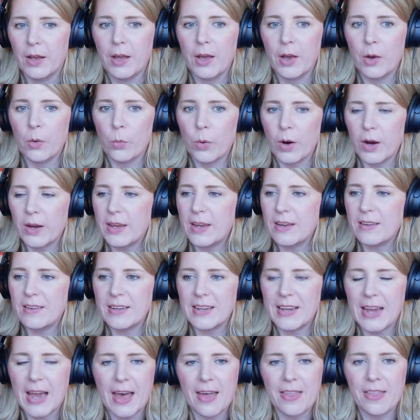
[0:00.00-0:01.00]
working
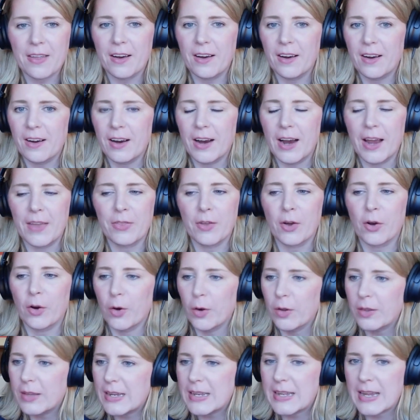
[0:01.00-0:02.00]
together in the
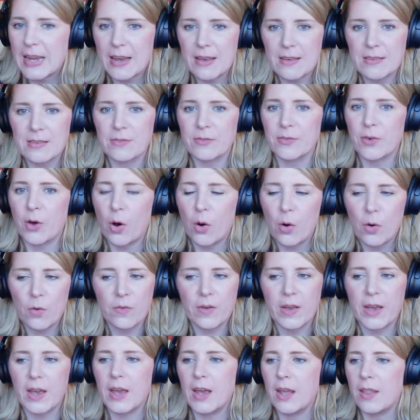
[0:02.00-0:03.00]
early days of
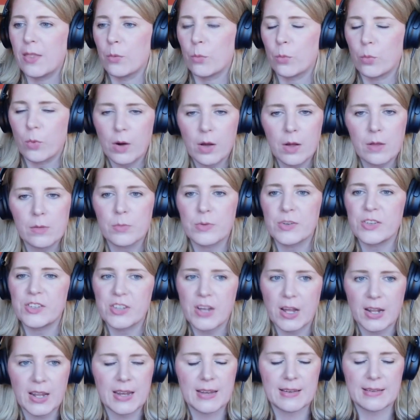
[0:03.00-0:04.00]
COVID. The world was
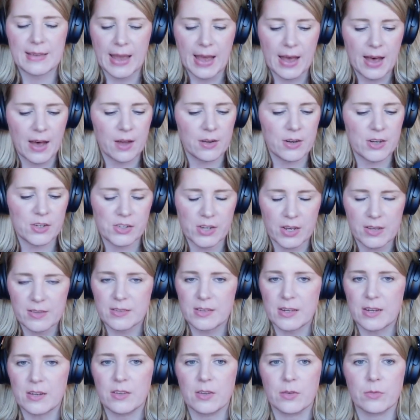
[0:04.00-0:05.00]
shutting down,
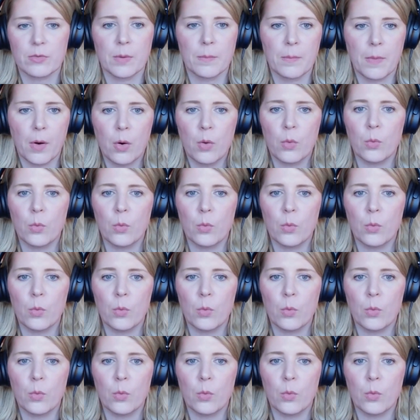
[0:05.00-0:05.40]
adjusting to remote